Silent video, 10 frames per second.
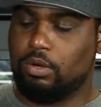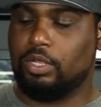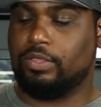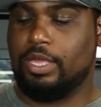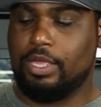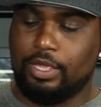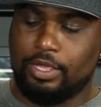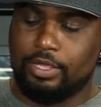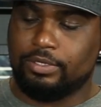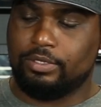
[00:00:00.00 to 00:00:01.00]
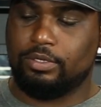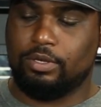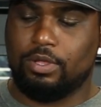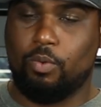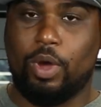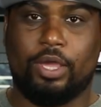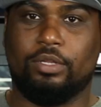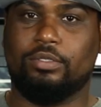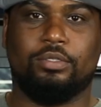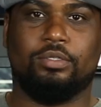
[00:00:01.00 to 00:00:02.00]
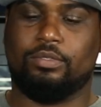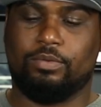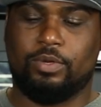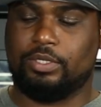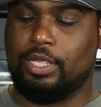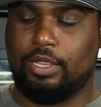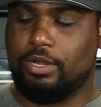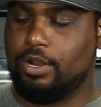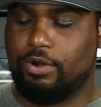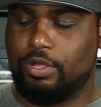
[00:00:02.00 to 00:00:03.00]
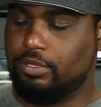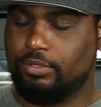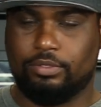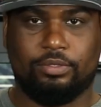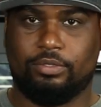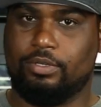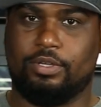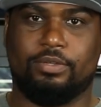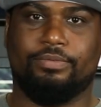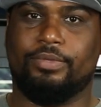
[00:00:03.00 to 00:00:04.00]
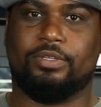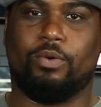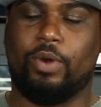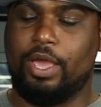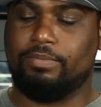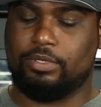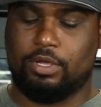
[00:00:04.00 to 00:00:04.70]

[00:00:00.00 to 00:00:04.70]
Only thing is, you know, white, once they get dirty, you know, it's a wrap.